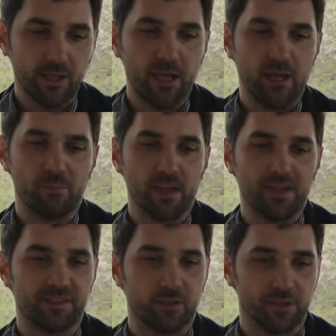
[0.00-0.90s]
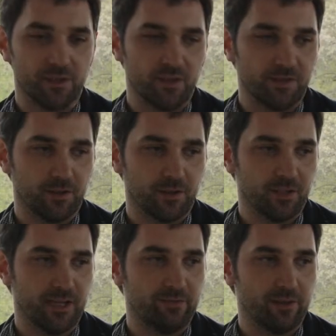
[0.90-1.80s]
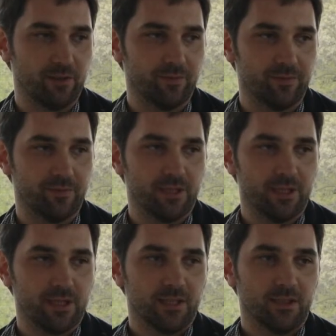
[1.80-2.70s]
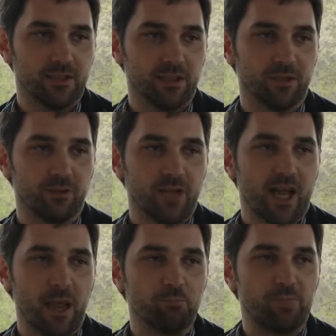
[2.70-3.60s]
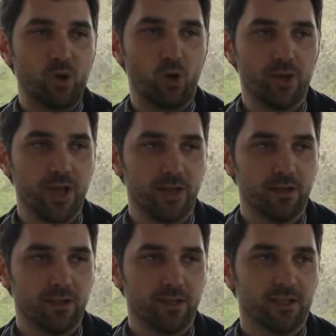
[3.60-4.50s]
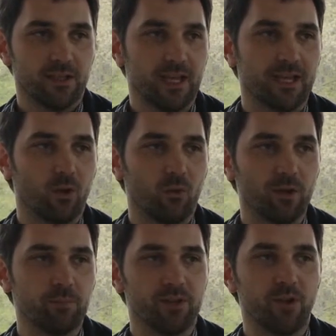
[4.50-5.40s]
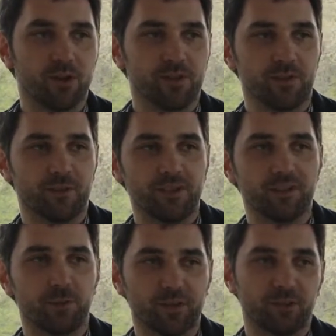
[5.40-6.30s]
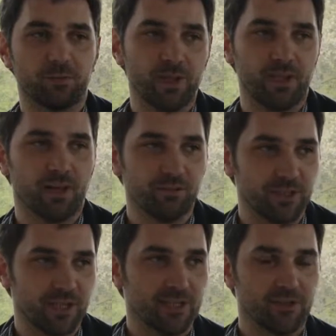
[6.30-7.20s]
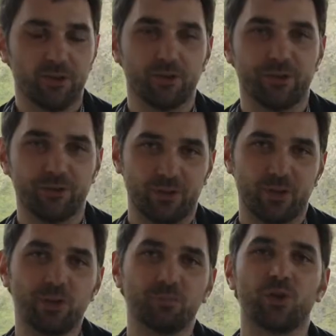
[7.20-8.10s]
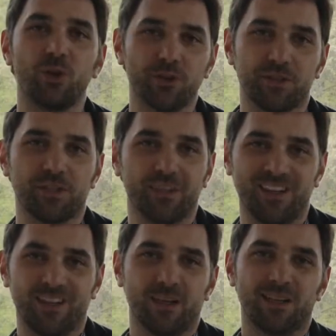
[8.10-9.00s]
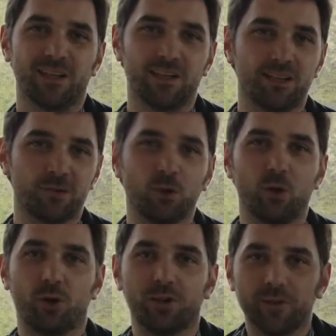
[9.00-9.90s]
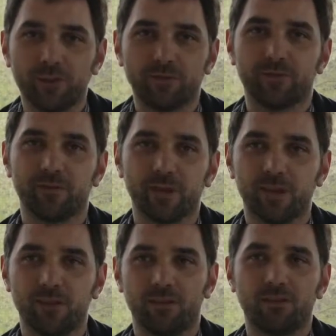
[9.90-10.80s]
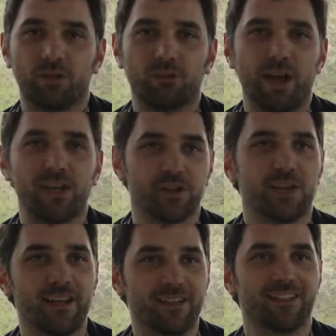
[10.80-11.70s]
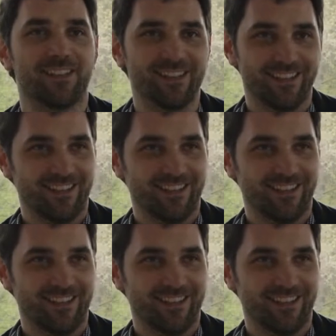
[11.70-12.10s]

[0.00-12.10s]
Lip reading: a certain level of, employing, like going beyond. So this was also a big counterculture goal, no? Going beyond this coercive rationality.